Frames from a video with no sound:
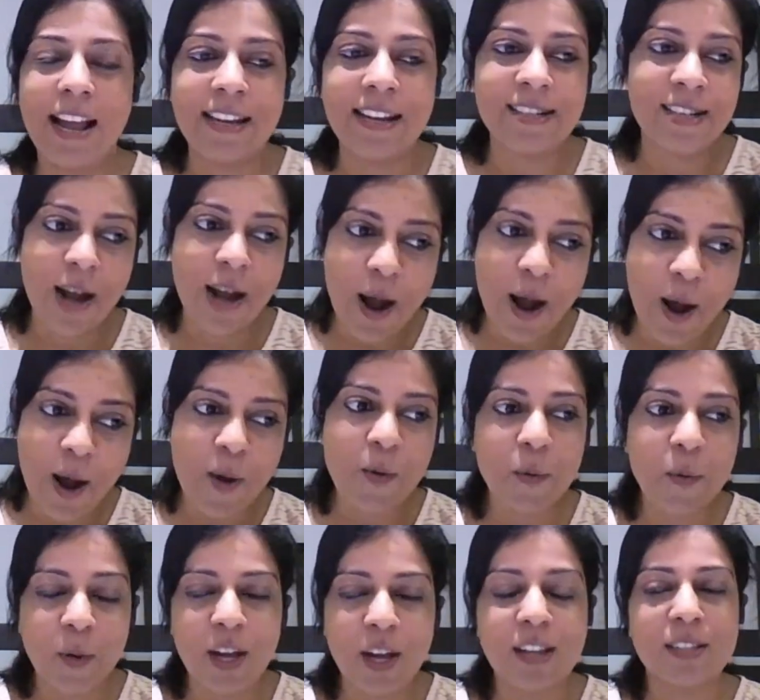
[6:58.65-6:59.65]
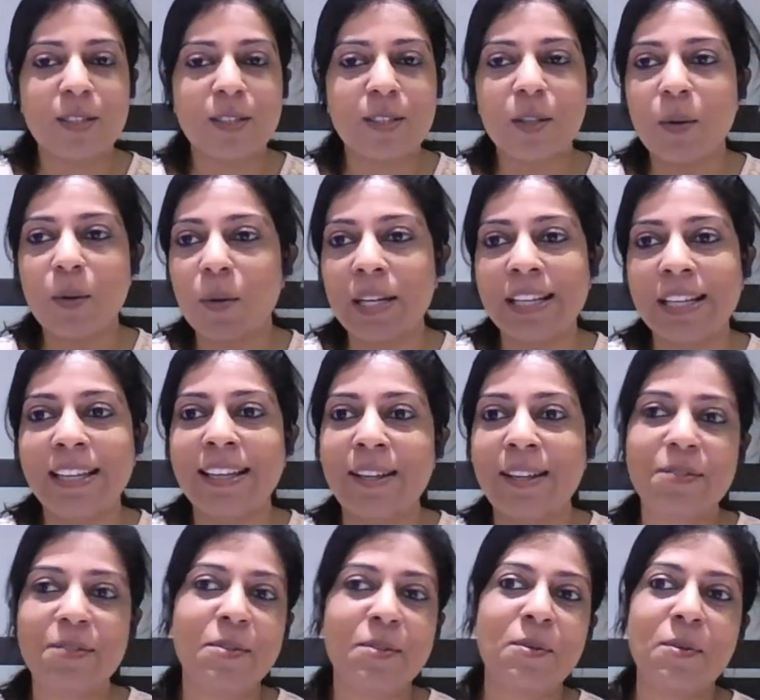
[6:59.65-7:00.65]
And now we are
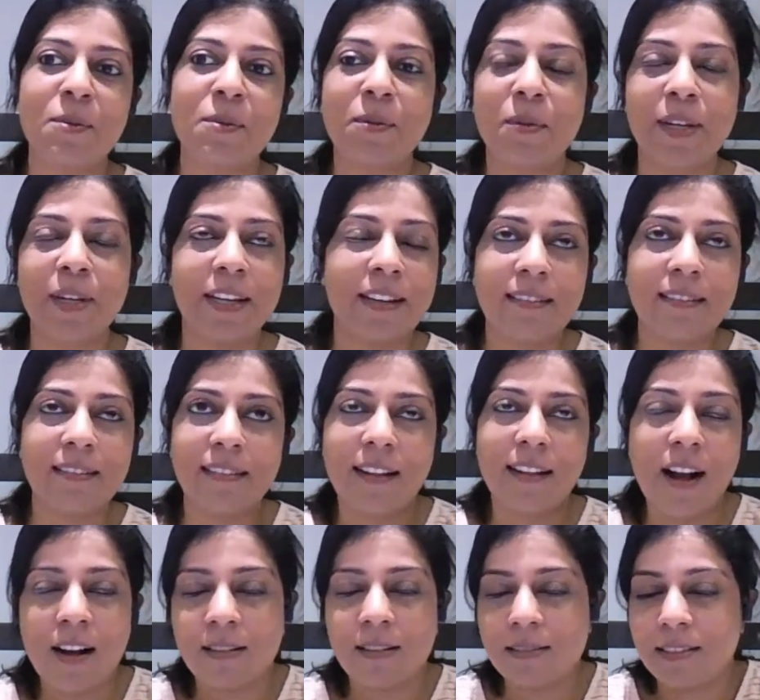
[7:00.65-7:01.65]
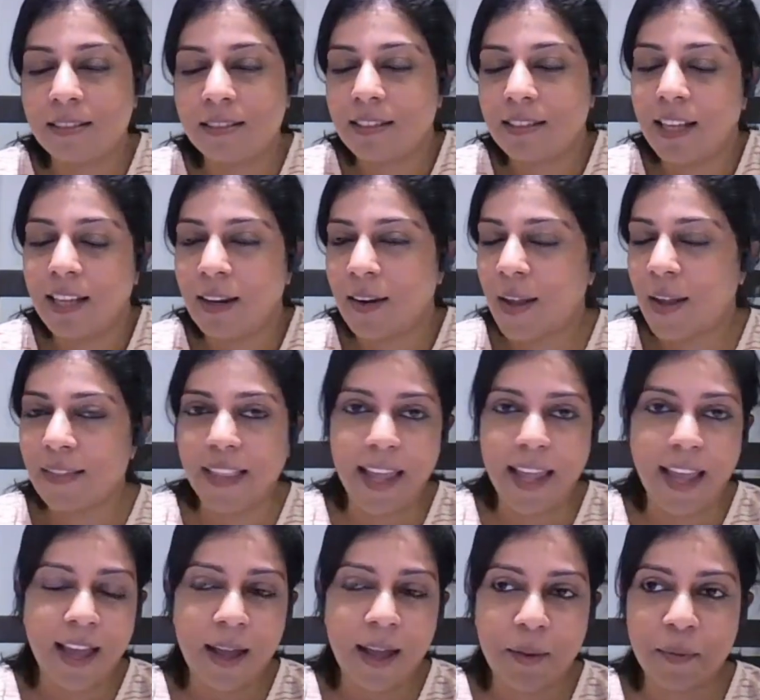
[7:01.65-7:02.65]
slowly, you know, going out here and
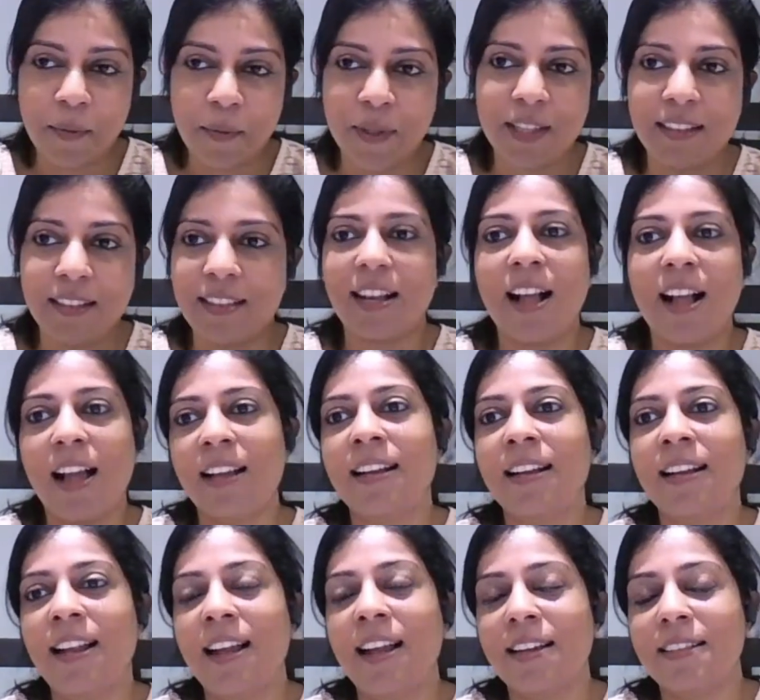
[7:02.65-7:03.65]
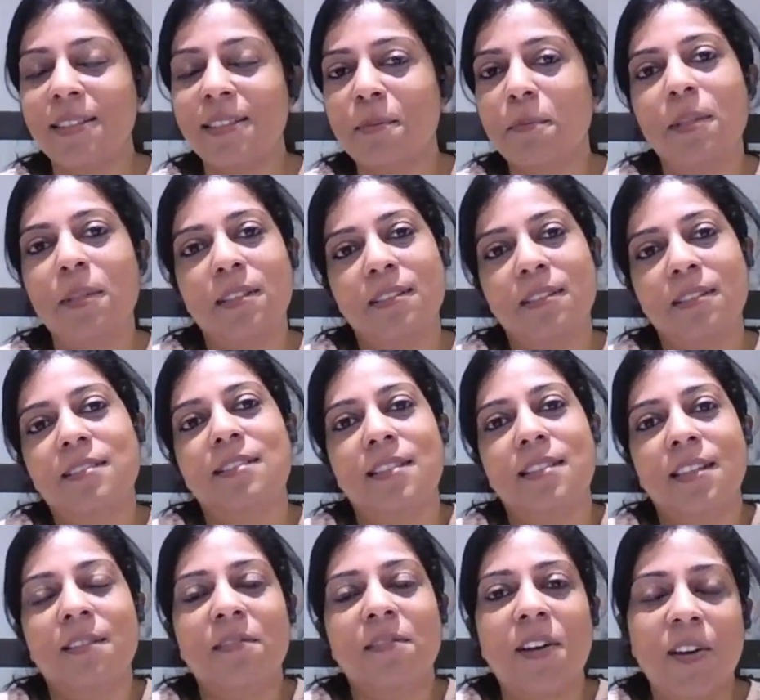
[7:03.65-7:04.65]
there within the guidelines, but it's
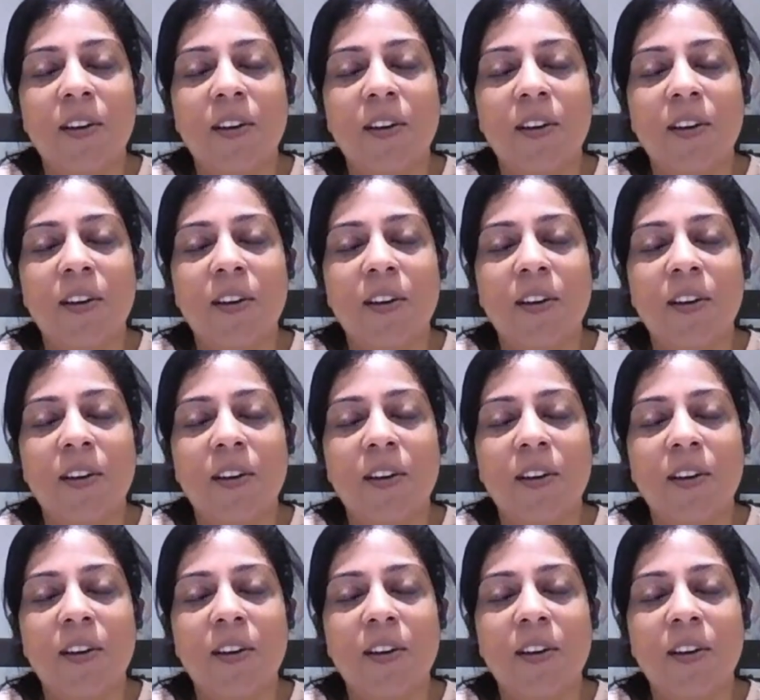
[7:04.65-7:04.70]
still